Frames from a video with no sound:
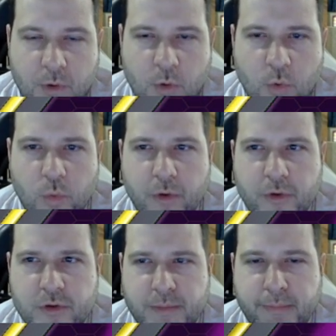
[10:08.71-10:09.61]
Oh, there
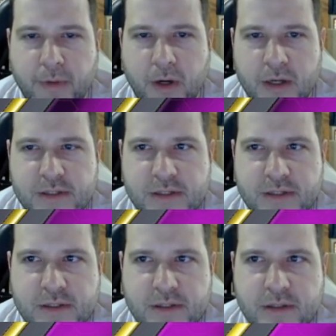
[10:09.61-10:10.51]
goes a
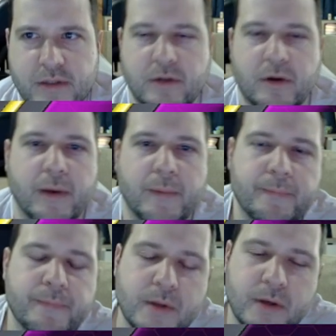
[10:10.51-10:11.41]
boss. Okay.
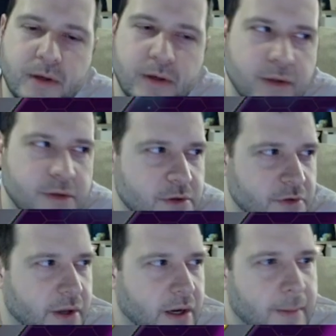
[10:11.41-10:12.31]
So they're
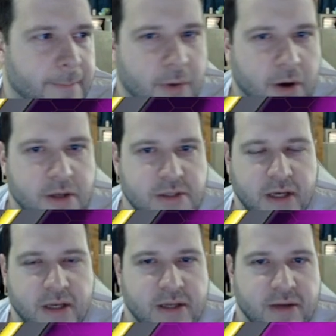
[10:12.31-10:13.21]
not going to boss. They
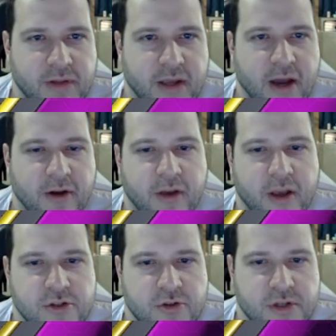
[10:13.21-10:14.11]
could definitely
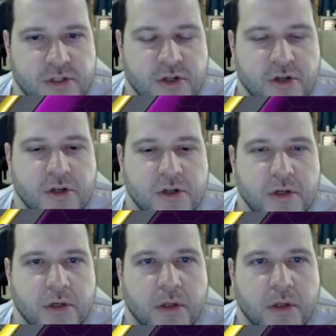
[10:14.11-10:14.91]
counter-catcher this turn.